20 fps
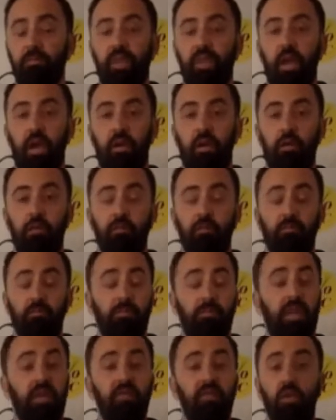They
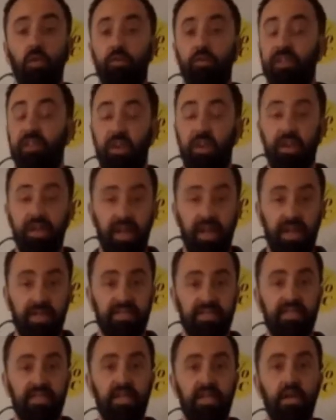give you a very
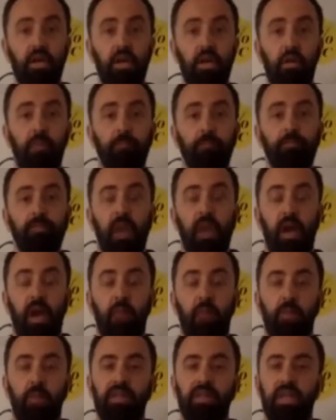nice seal,
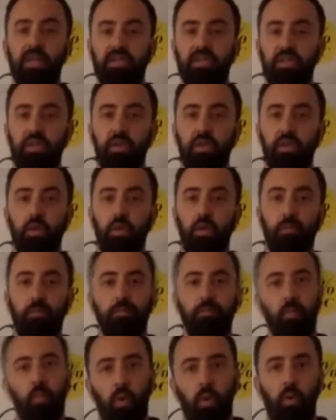but they do,
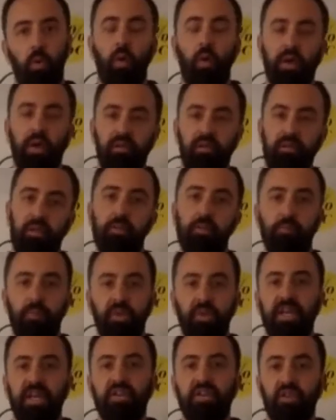one of the
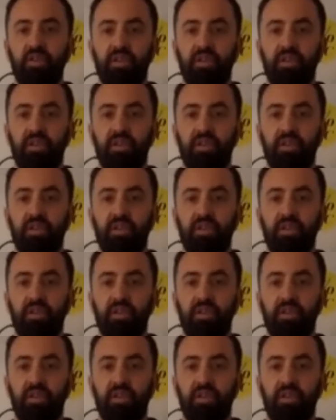potential